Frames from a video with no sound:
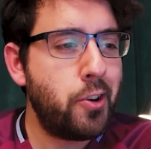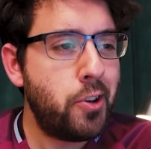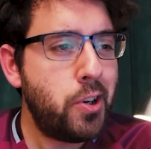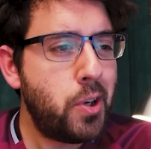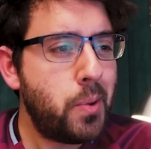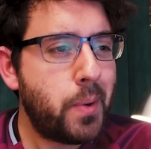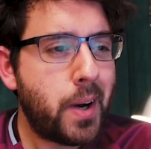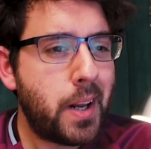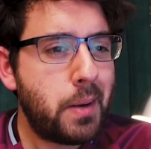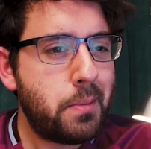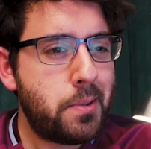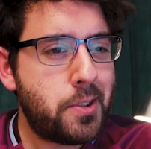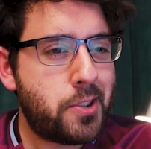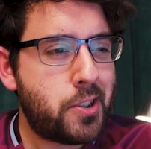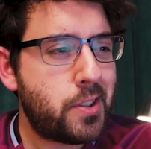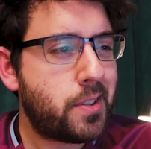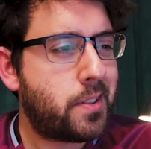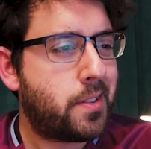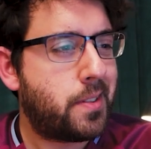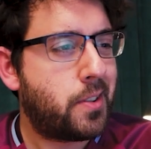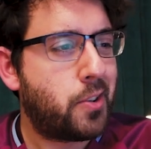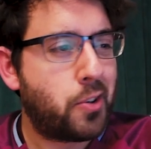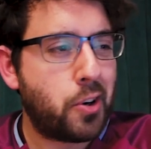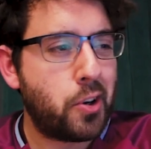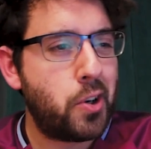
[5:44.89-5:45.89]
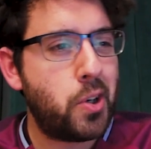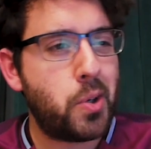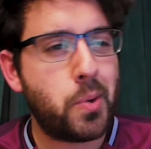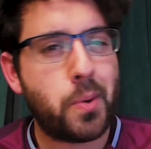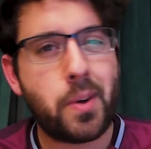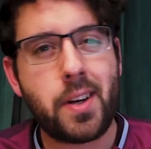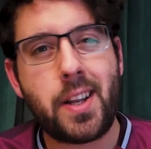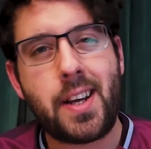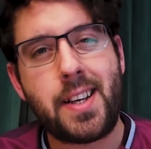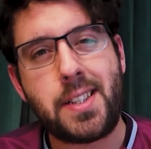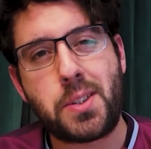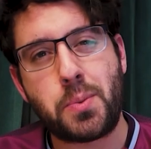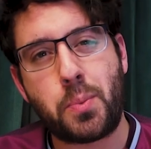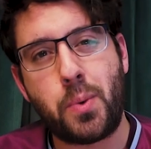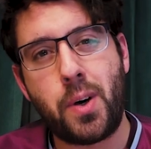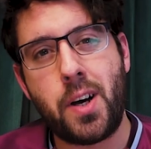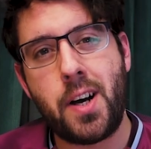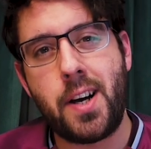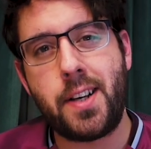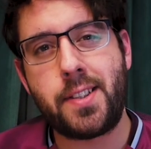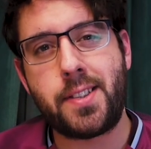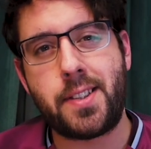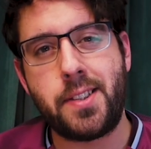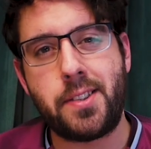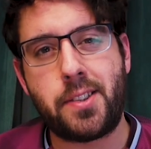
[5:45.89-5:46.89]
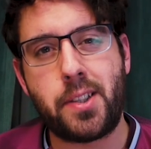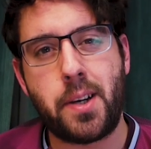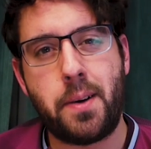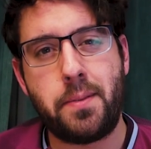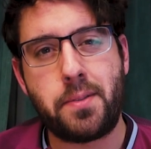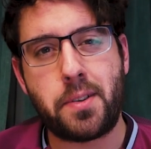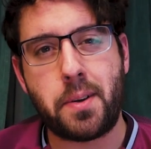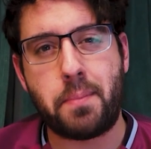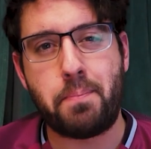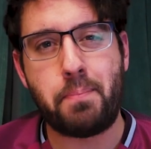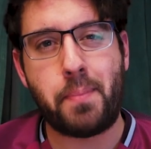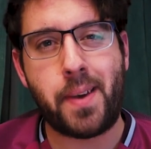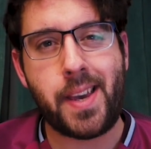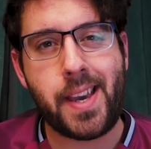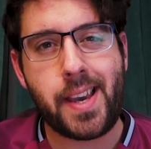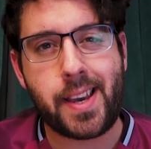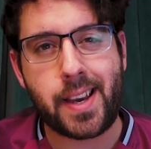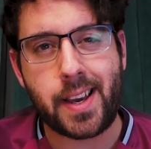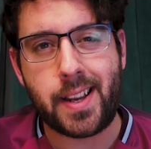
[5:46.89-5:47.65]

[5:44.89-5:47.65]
Gundogan was just Gundogan at his worst in terms of meek